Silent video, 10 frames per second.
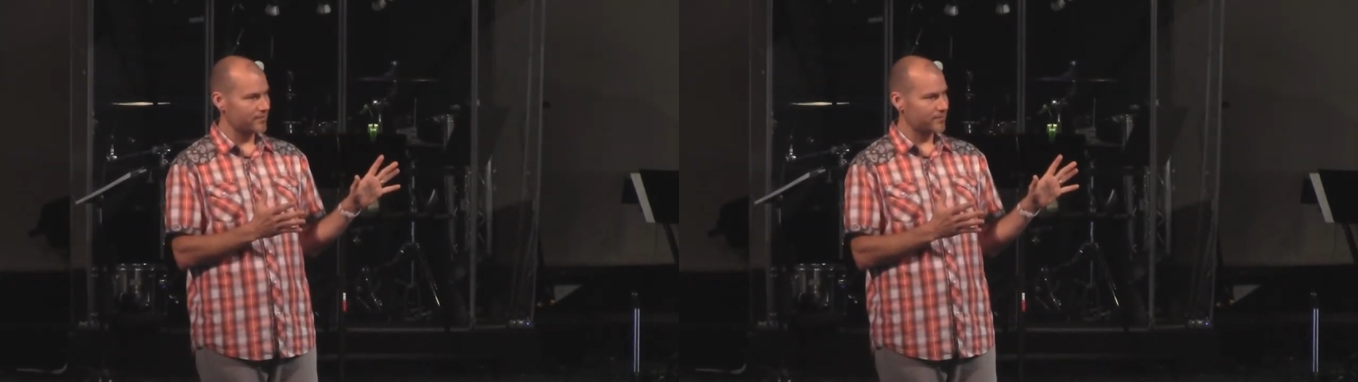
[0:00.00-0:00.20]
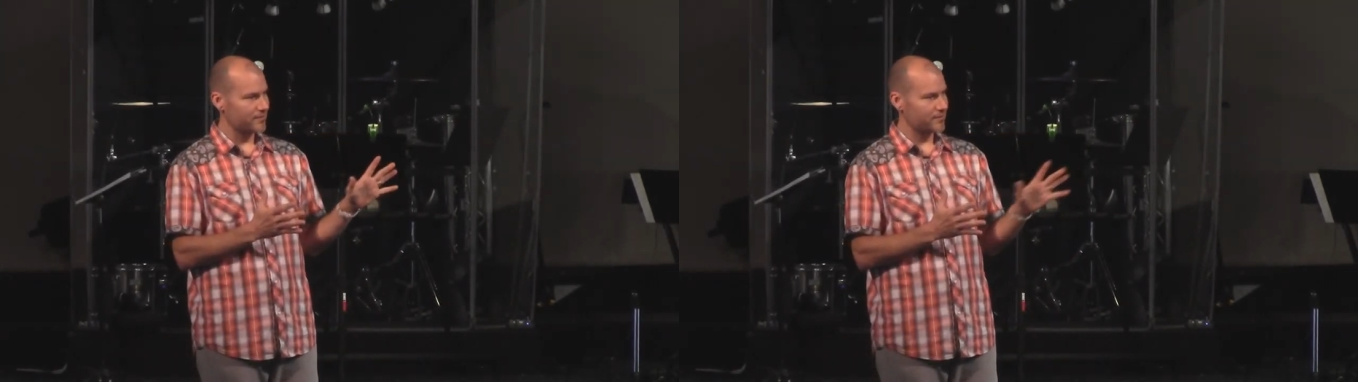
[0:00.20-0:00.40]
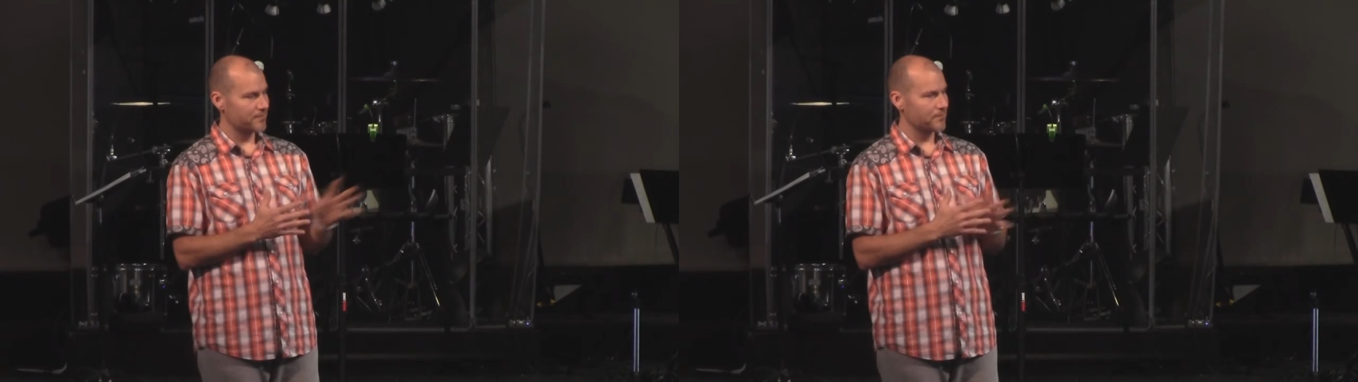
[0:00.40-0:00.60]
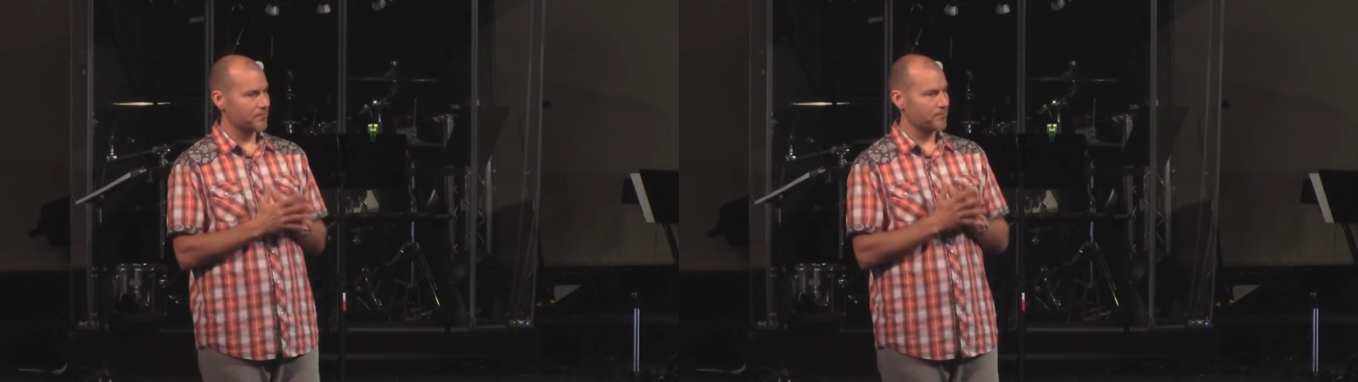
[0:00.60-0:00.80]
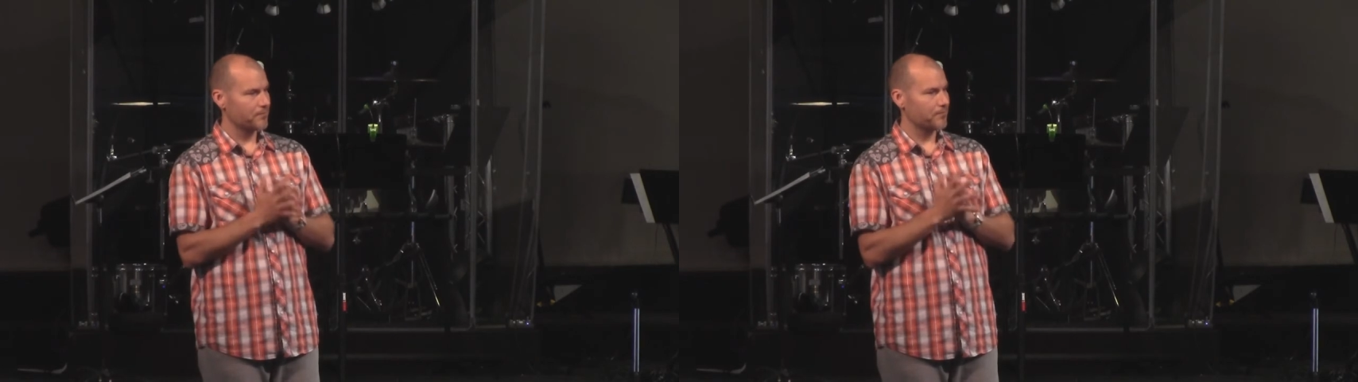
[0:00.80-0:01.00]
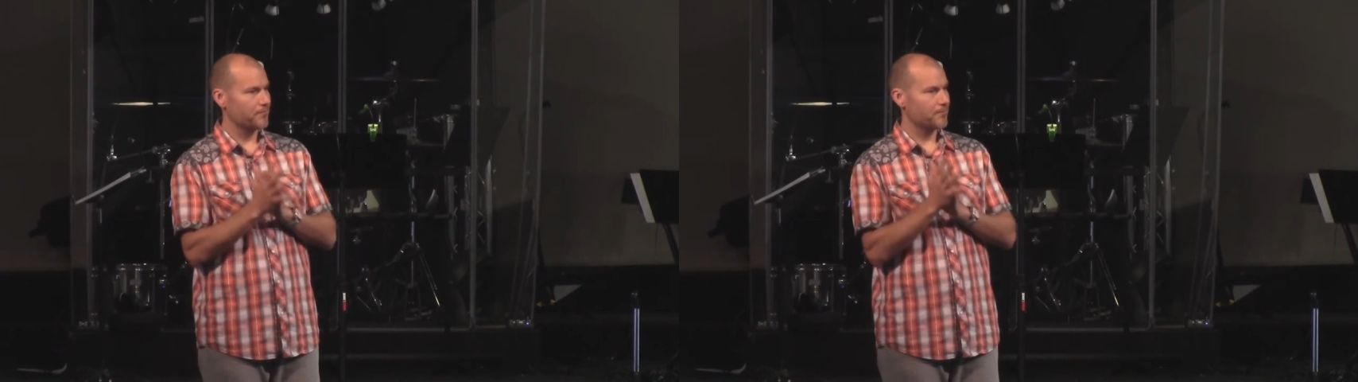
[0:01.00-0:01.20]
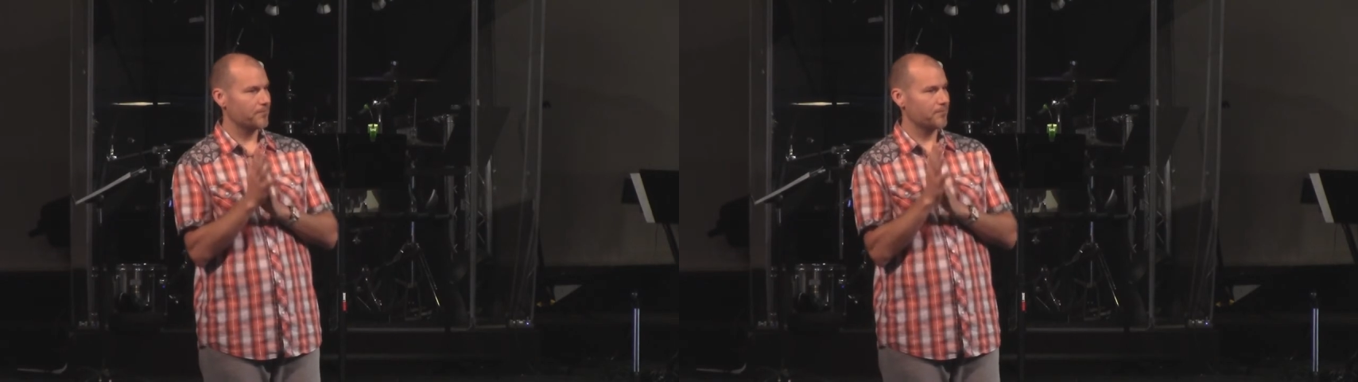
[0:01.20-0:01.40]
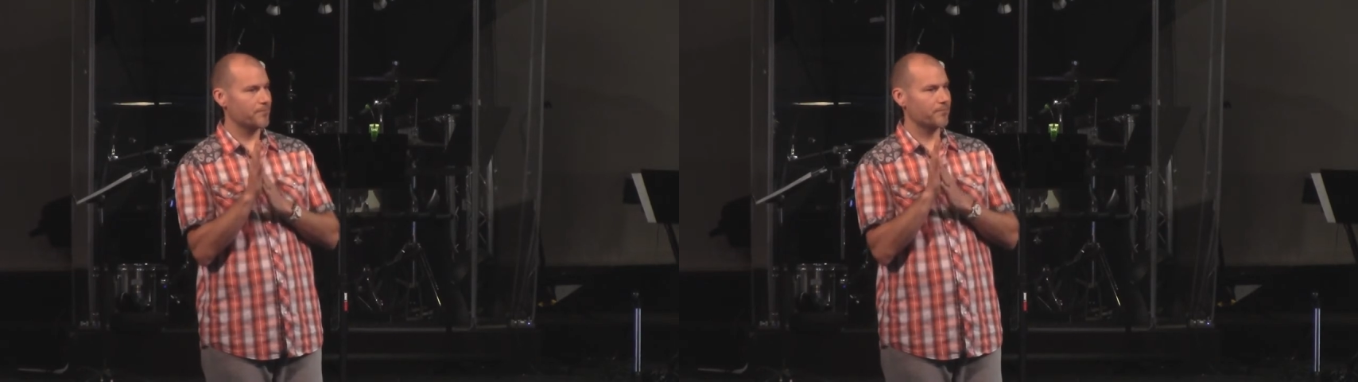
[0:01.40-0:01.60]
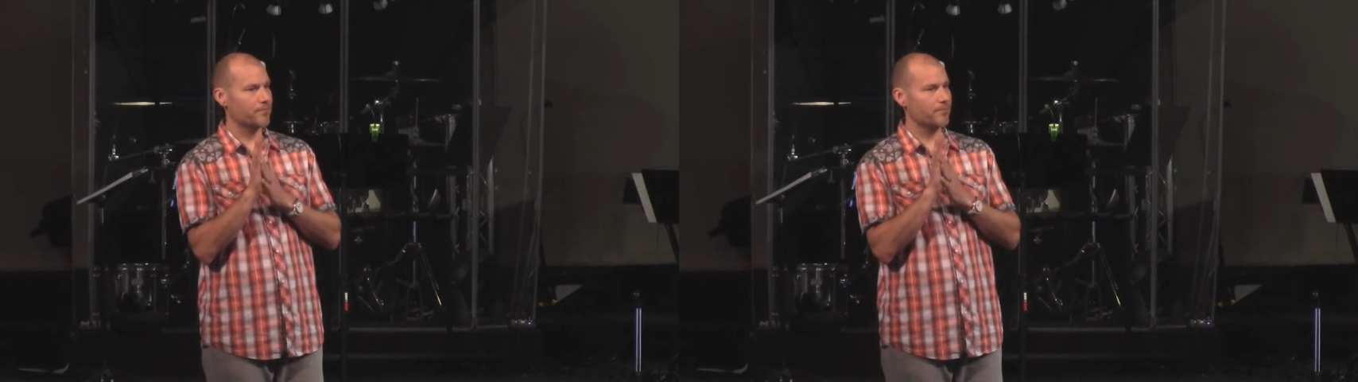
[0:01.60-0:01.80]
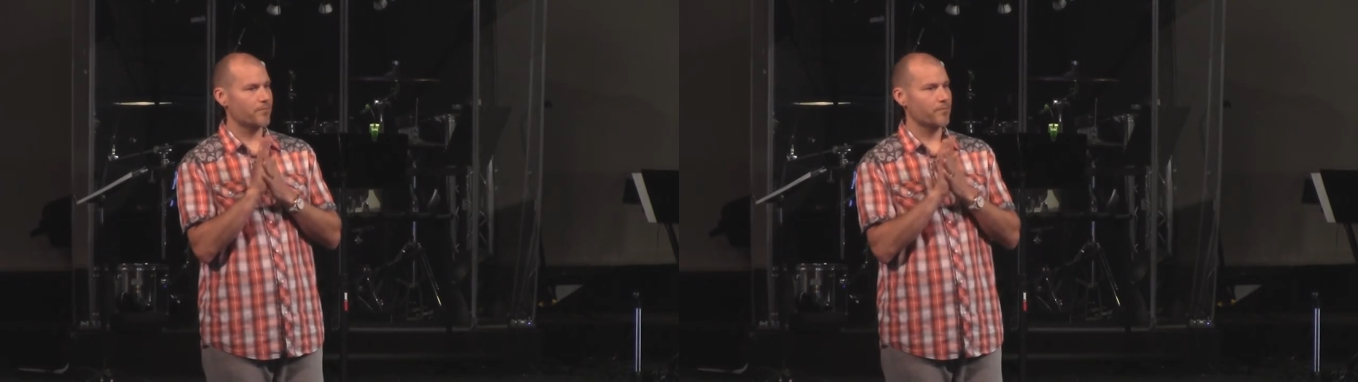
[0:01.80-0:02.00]

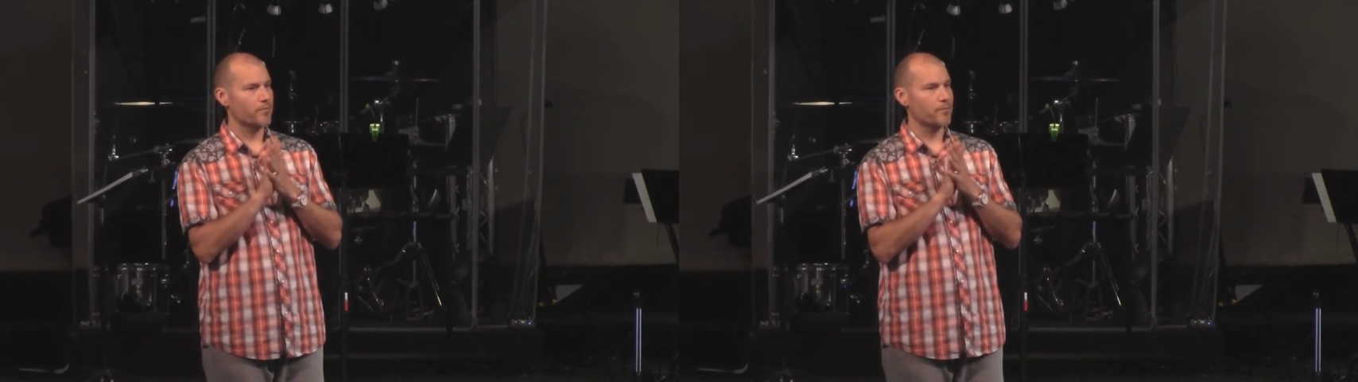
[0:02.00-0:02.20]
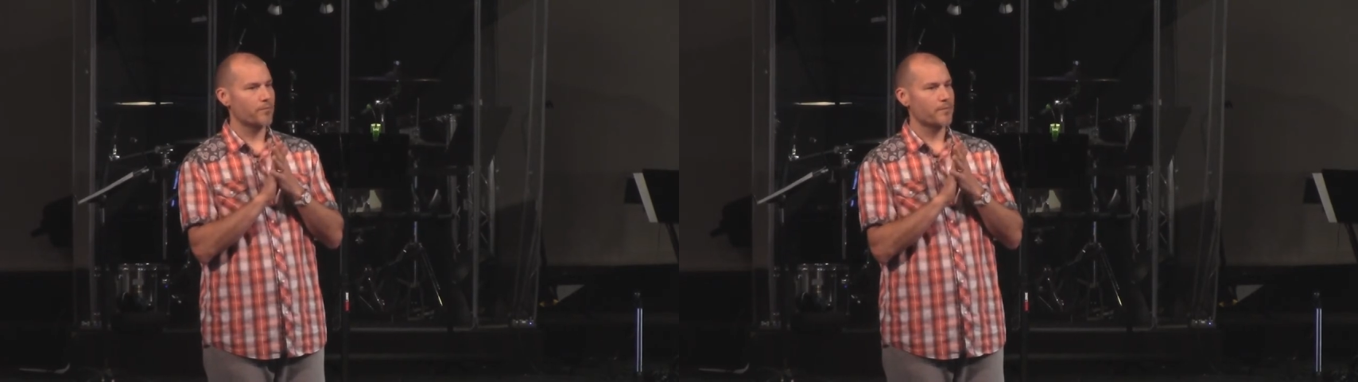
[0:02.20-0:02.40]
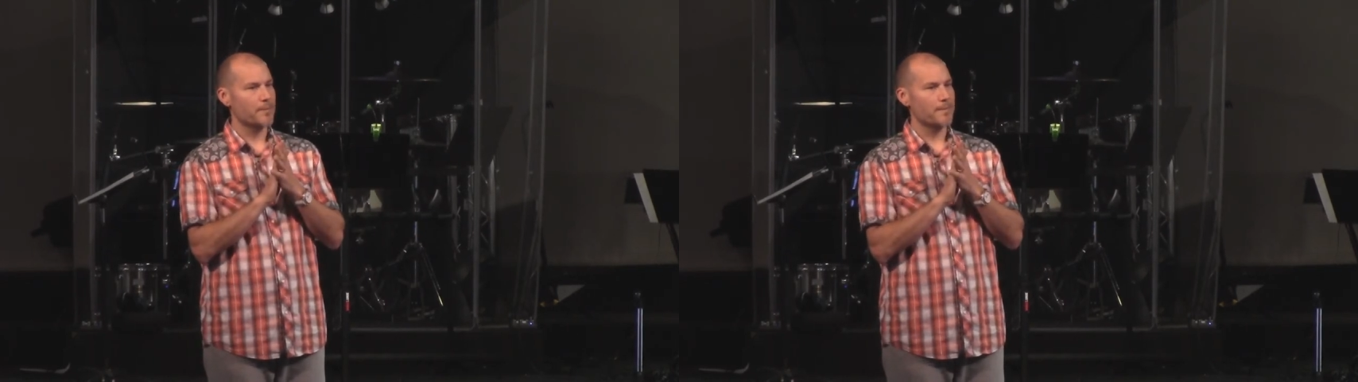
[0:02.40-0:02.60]
Nothing is said.